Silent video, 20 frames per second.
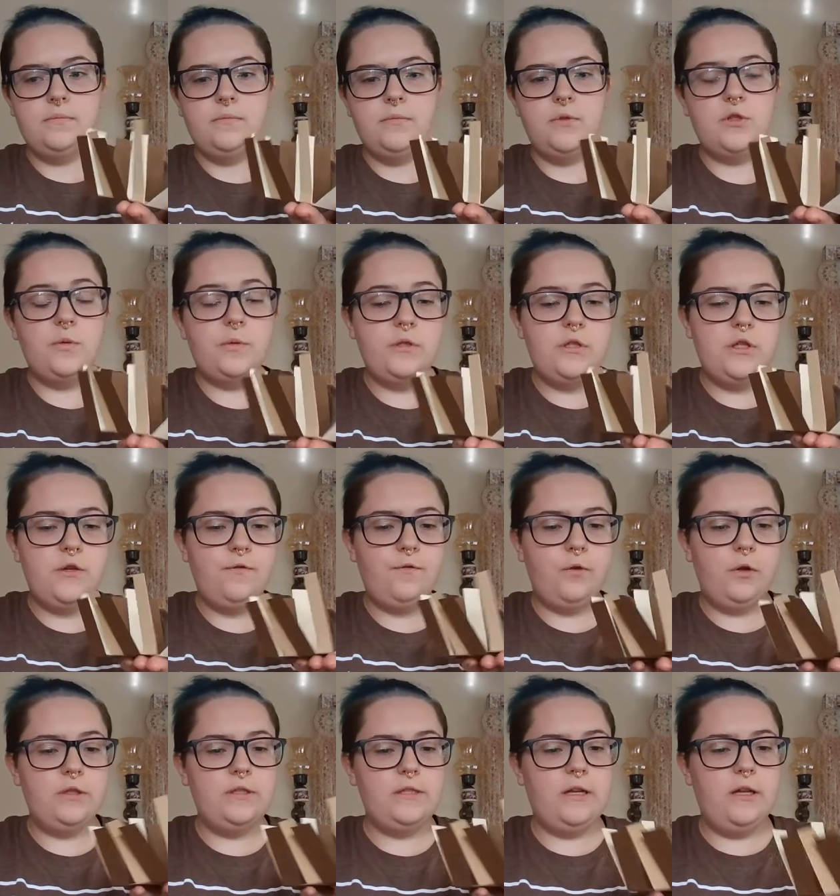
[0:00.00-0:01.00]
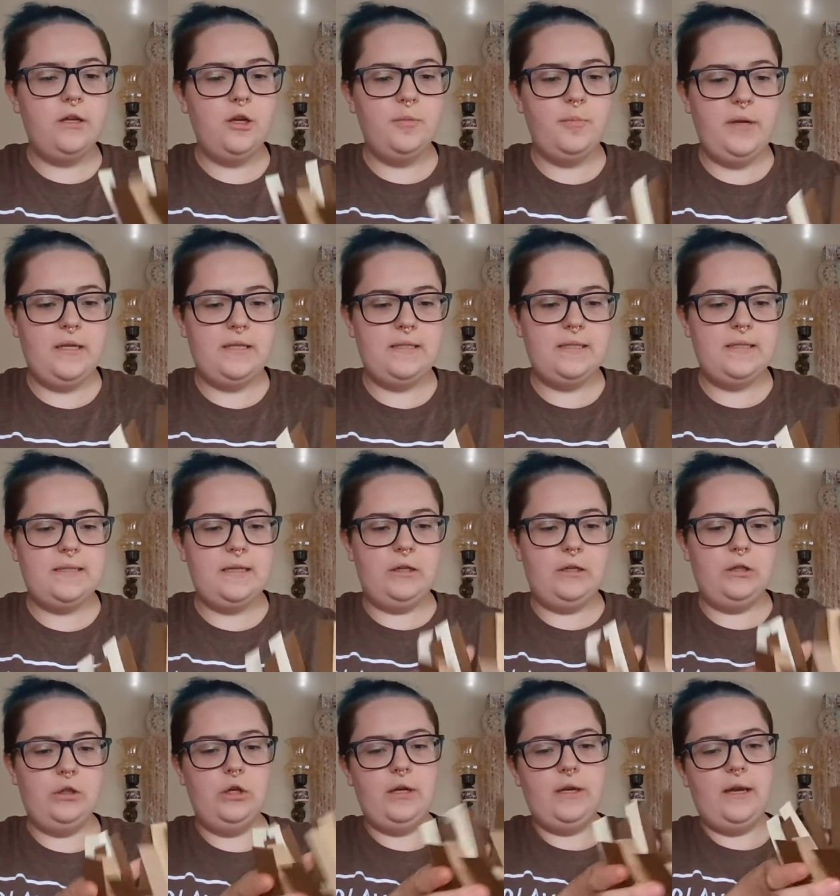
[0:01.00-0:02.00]
So once you've folded all your pieces,
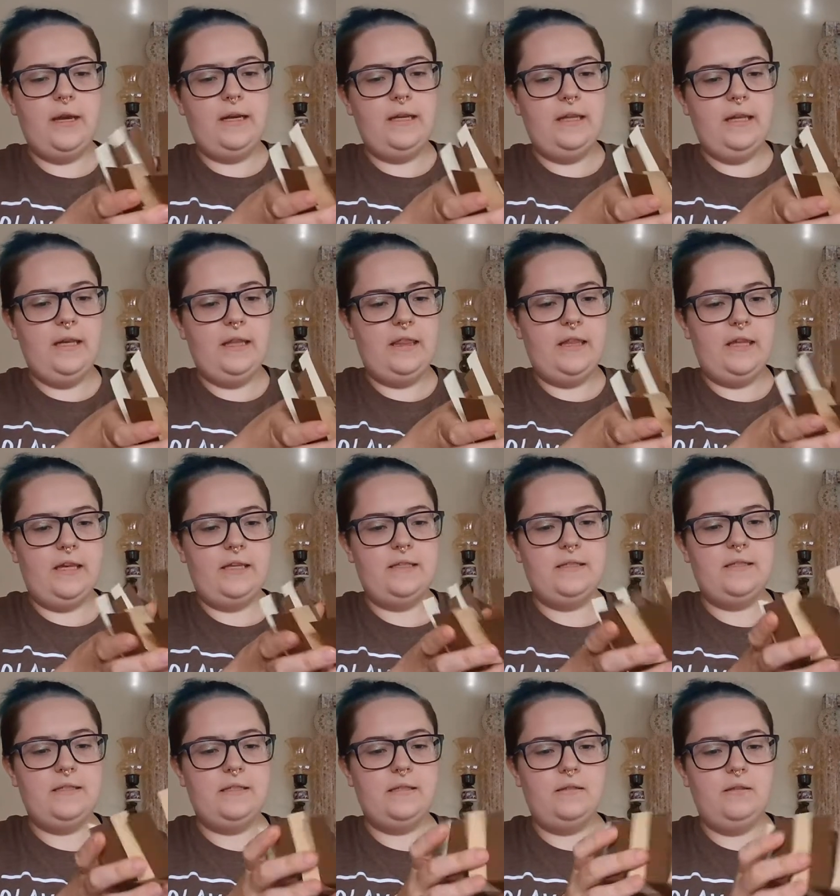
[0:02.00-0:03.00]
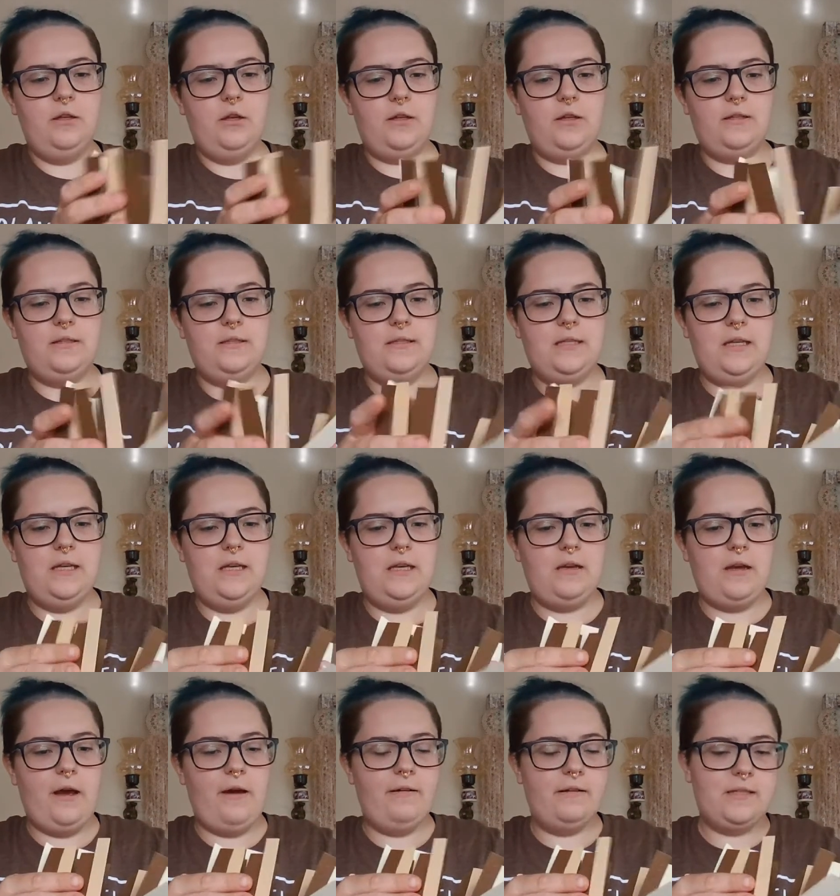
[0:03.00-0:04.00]
it'll look kind of like this. You can
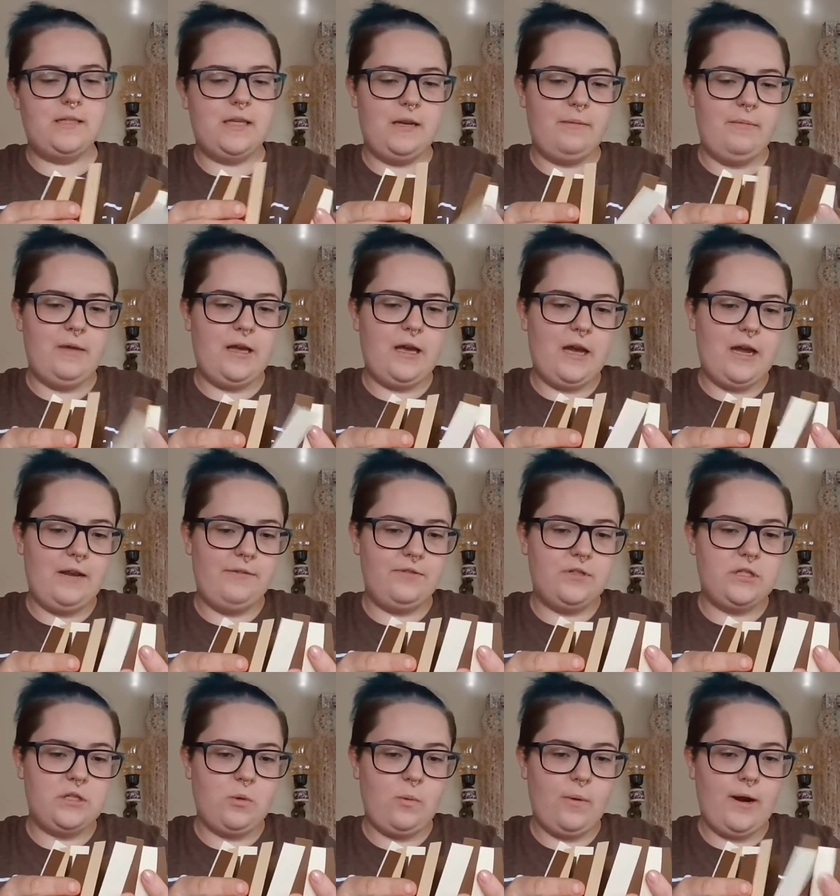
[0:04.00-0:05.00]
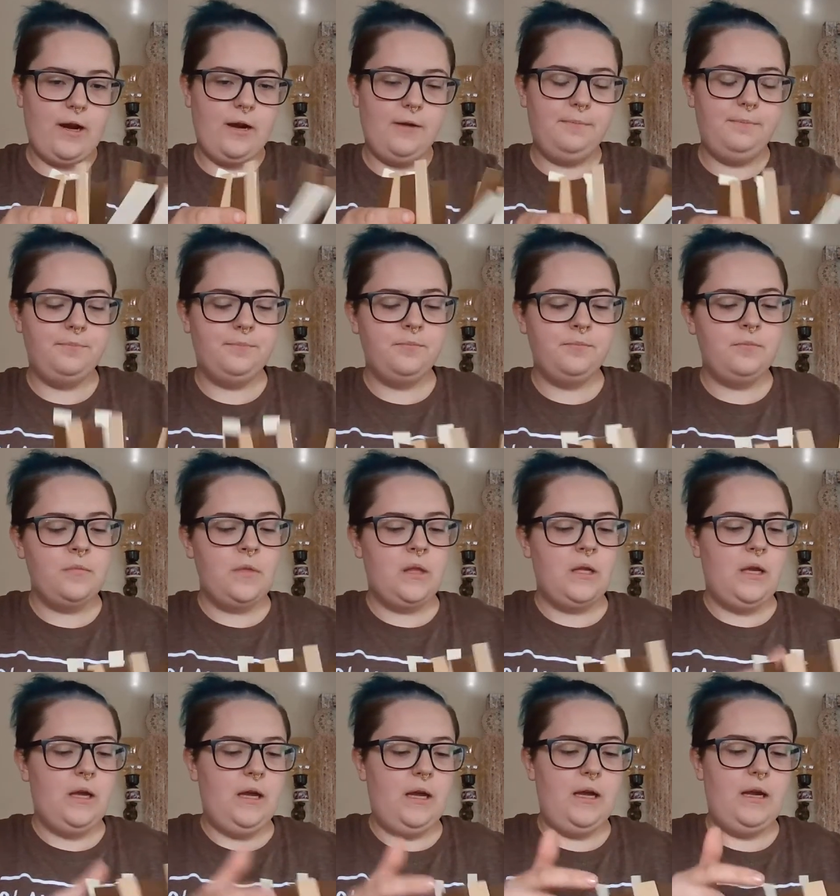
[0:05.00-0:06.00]
see how it's going to be kind of a square.
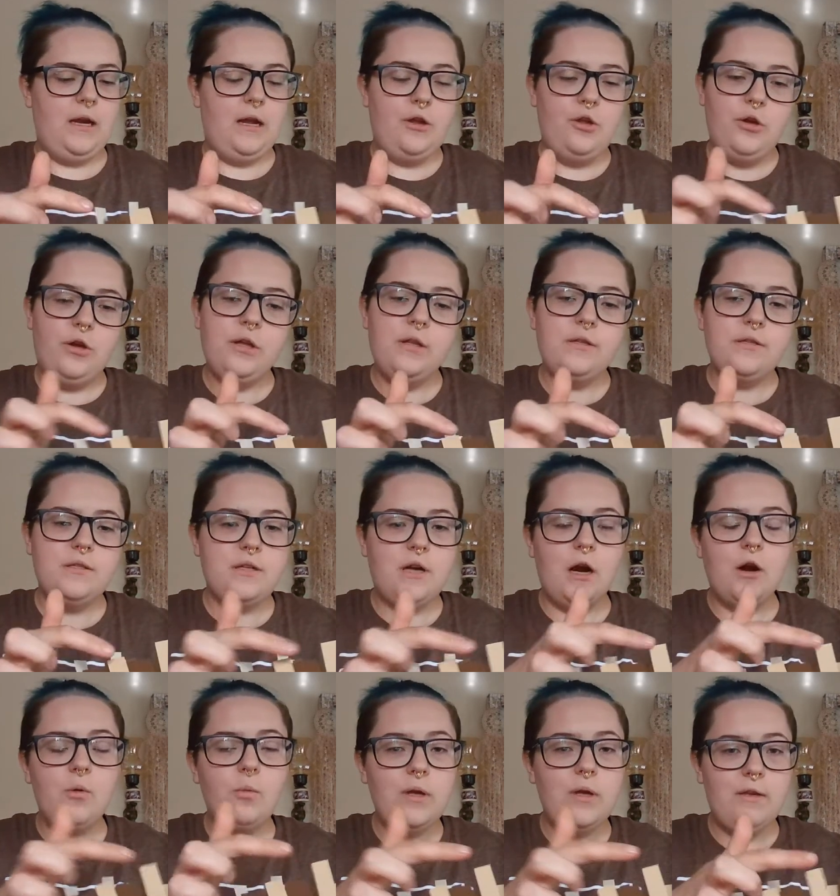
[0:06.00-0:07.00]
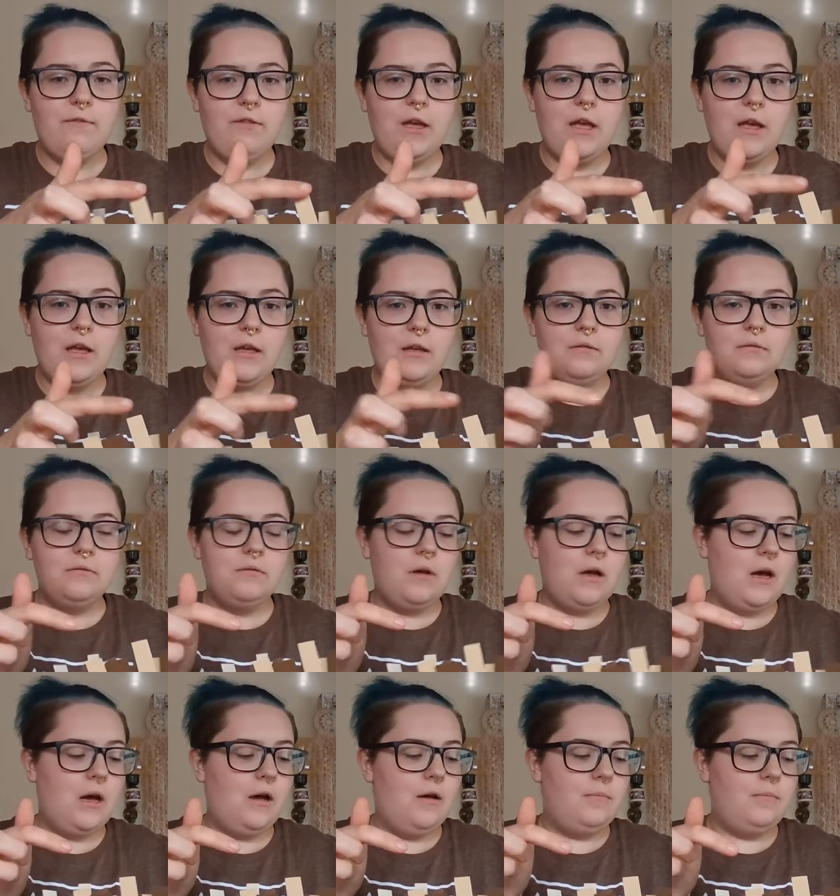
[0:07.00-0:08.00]
And now you can start weaving
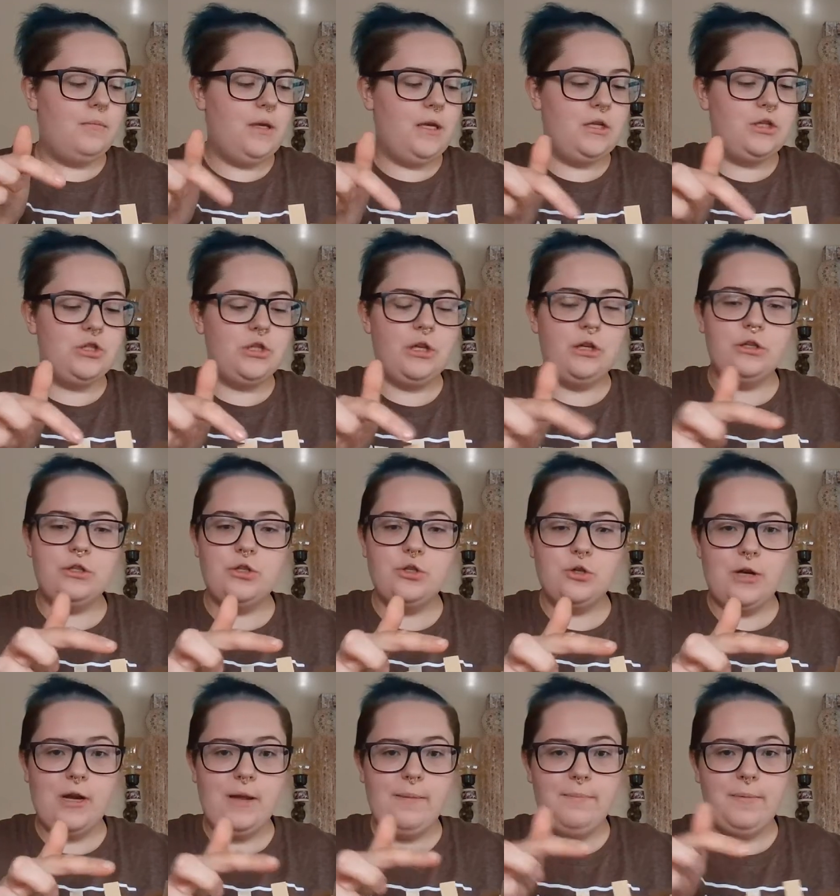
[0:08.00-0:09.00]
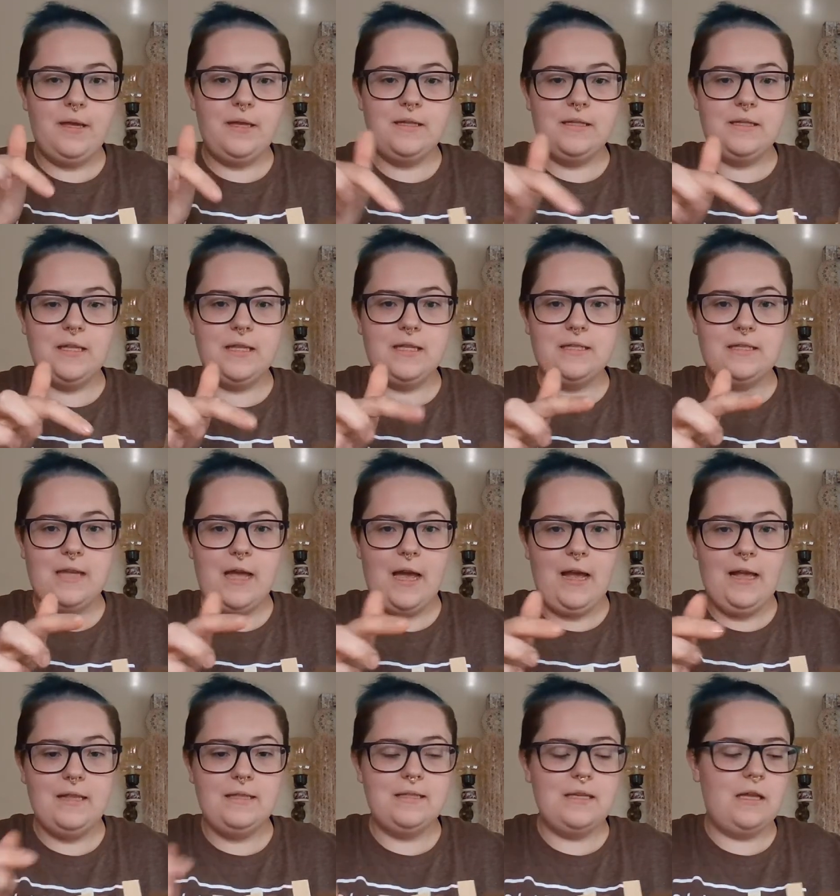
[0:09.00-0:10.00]
each little strip into the
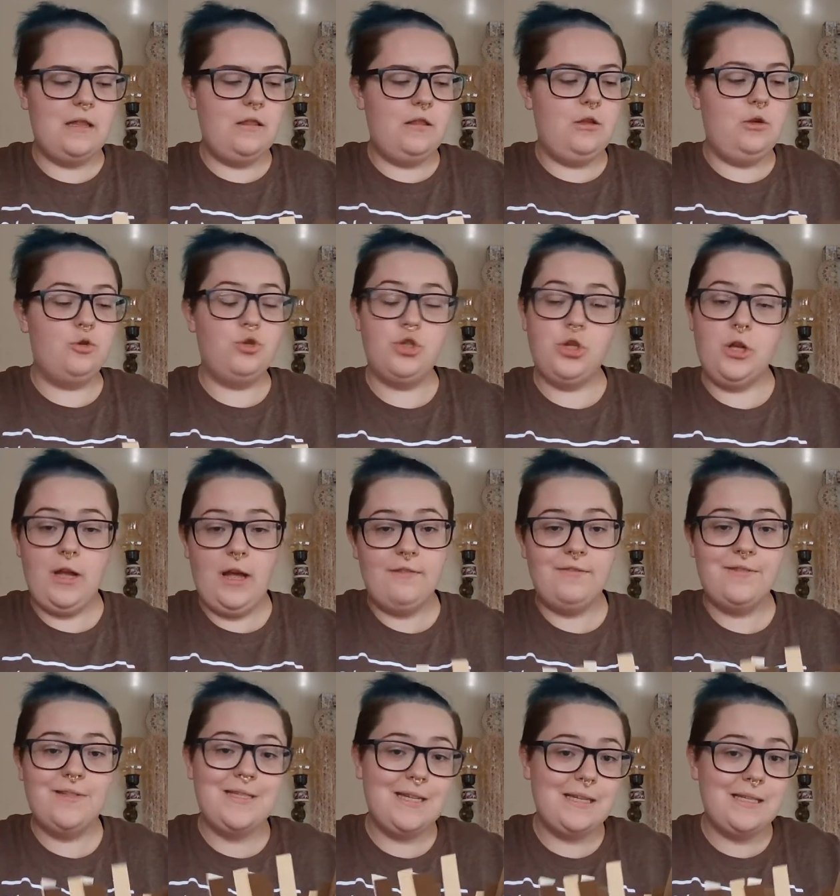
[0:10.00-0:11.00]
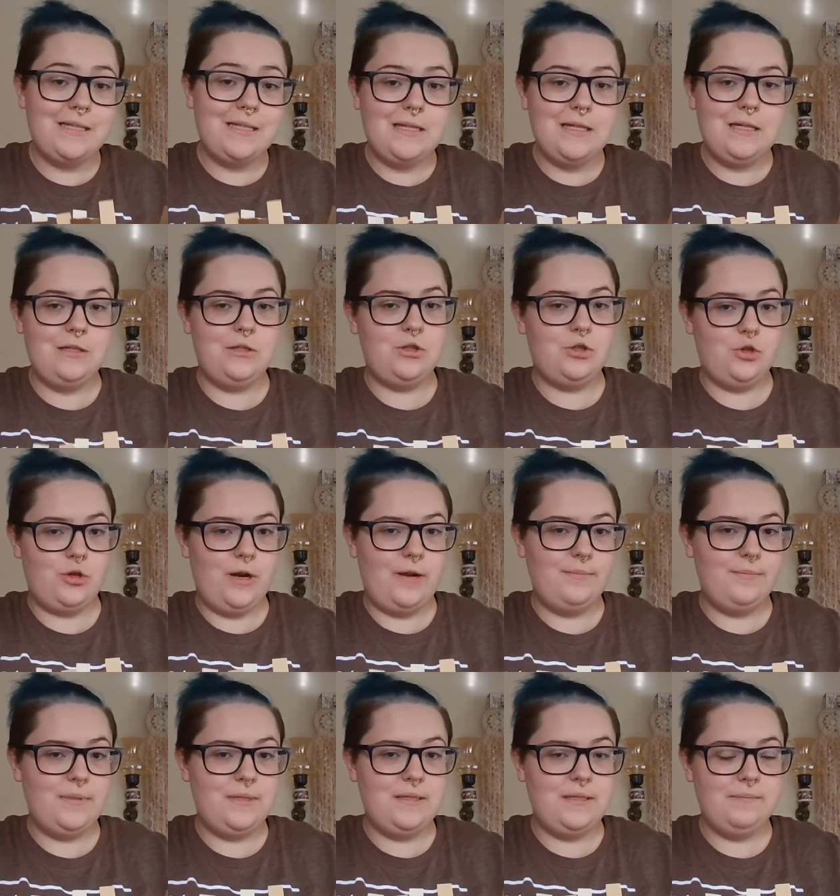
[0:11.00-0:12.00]
sides, and you should have 16
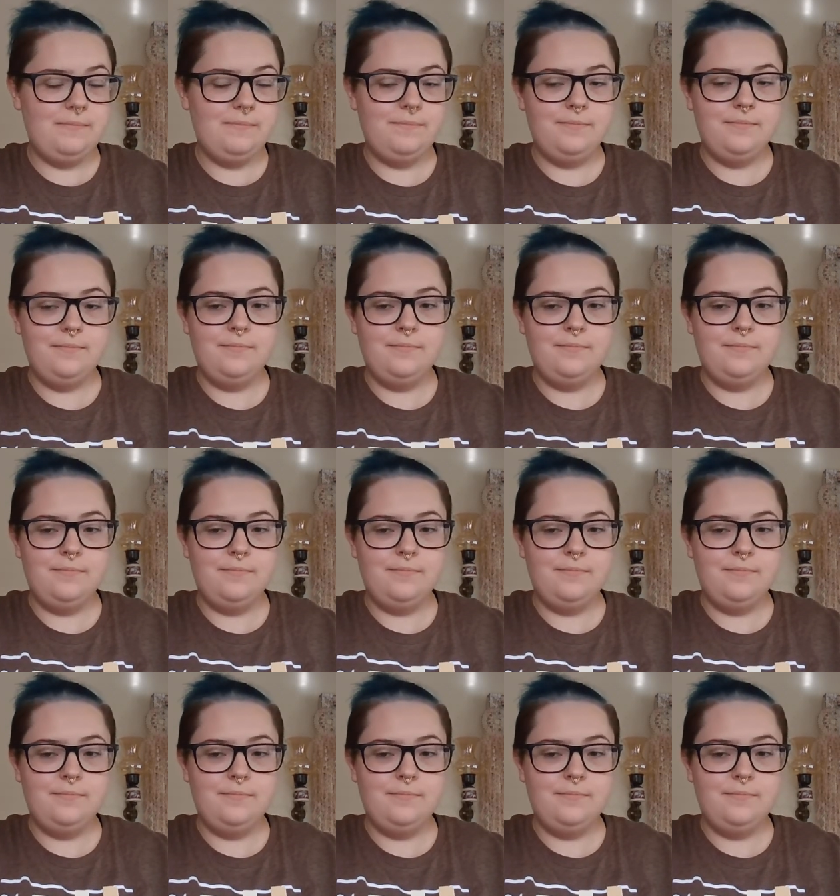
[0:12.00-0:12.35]
strips.